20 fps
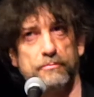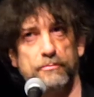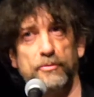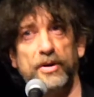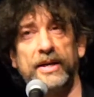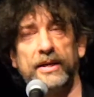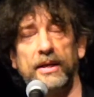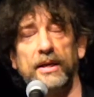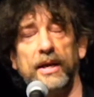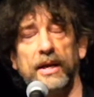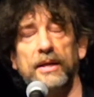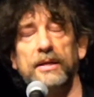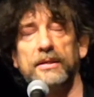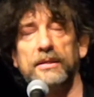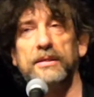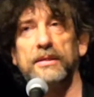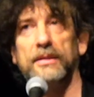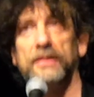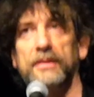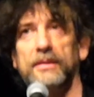written
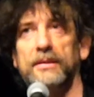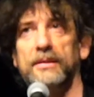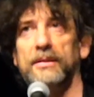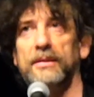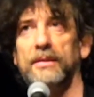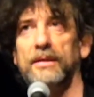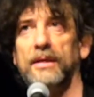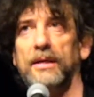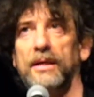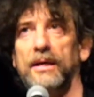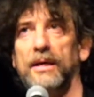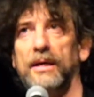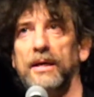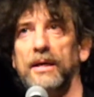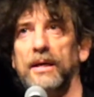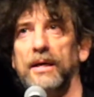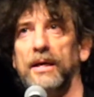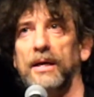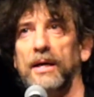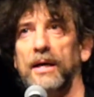it.
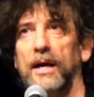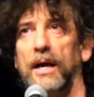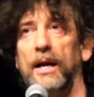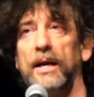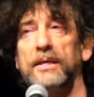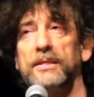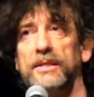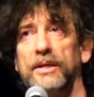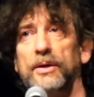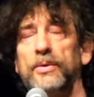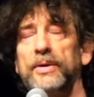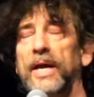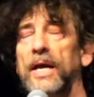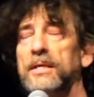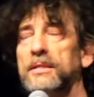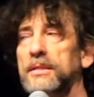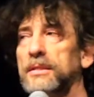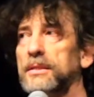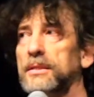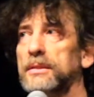And I said, oh
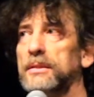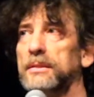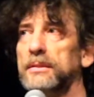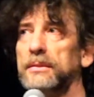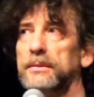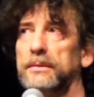yes.